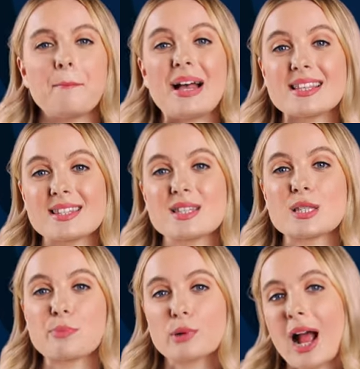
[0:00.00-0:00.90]

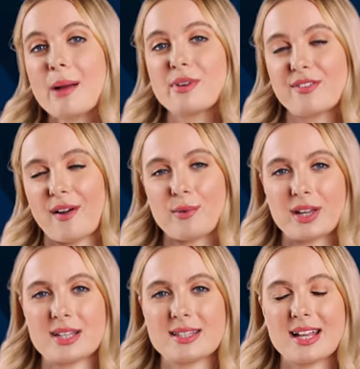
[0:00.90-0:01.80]
Betsson's primary
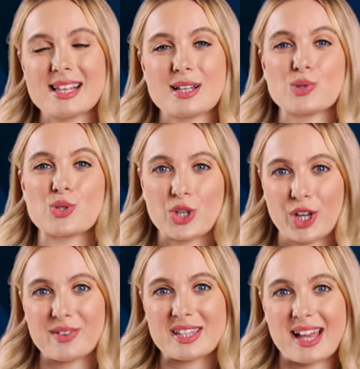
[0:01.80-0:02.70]
focus is on
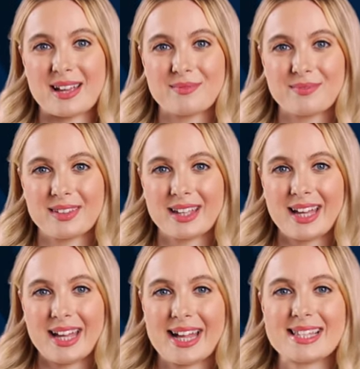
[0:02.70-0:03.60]
security.
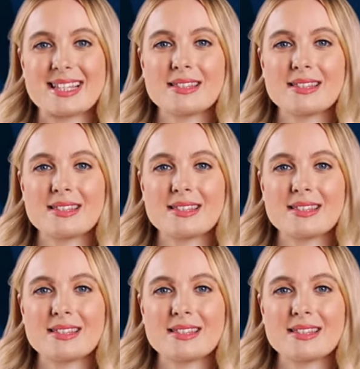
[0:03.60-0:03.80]
It is